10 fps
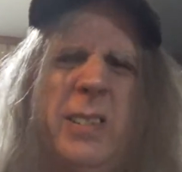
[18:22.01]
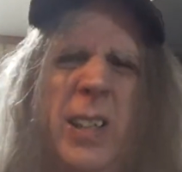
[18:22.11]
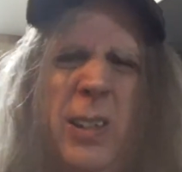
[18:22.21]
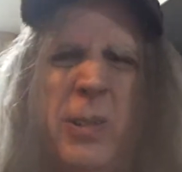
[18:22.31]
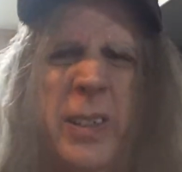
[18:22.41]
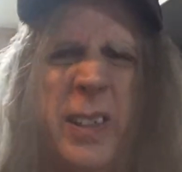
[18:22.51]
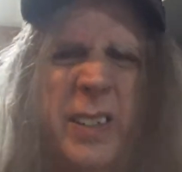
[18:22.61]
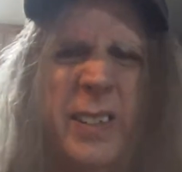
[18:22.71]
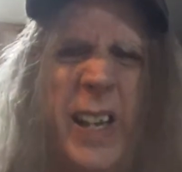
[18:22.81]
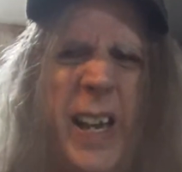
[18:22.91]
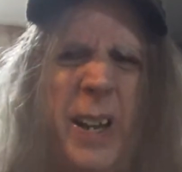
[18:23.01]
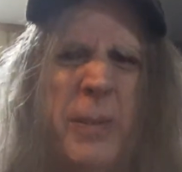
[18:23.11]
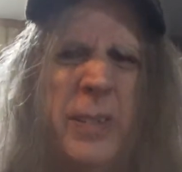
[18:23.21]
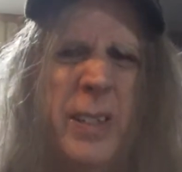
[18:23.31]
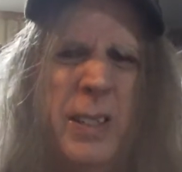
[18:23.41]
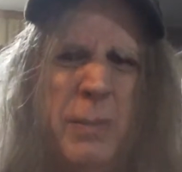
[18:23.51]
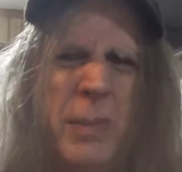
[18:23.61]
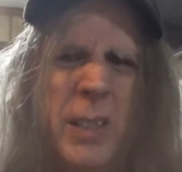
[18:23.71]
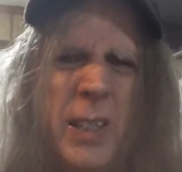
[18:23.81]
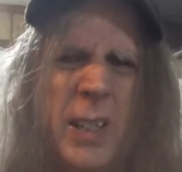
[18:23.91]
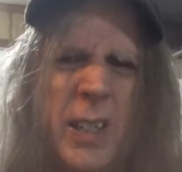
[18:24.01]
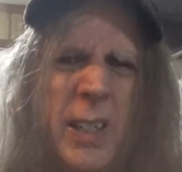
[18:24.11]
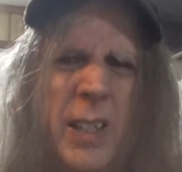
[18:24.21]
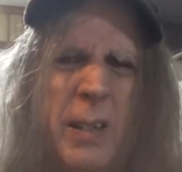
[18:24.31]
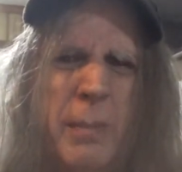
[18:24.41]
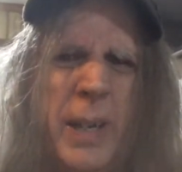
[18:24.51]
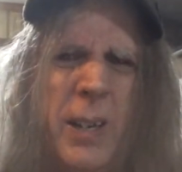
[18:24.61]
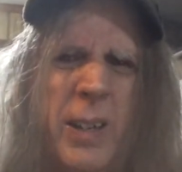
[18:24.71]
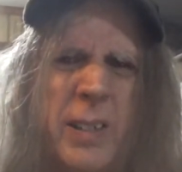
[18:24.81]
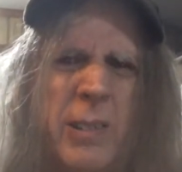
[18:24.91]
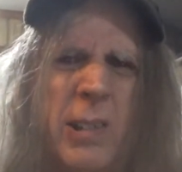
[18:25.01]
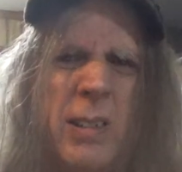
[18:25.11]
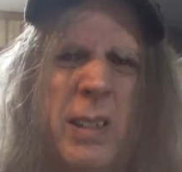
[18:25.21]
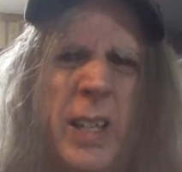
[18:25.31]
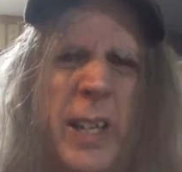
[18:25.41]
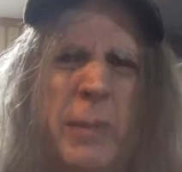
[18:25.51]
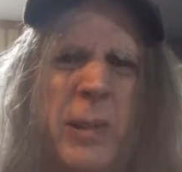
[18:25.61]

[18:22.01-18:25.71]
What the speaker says: Hillary does have some merit to her claim.